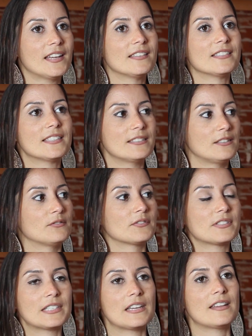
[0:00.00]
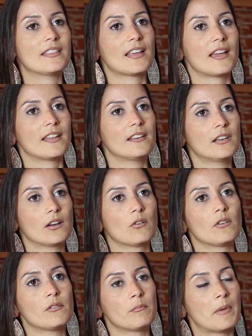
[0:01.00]
and you'll see that,
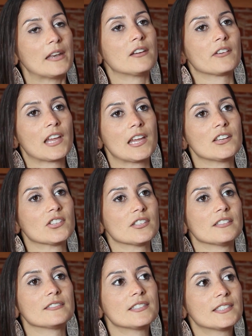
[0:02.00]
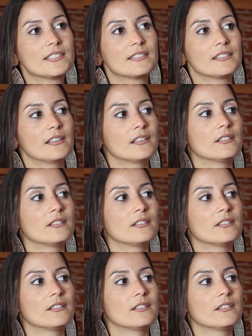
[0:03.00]
on many occasions,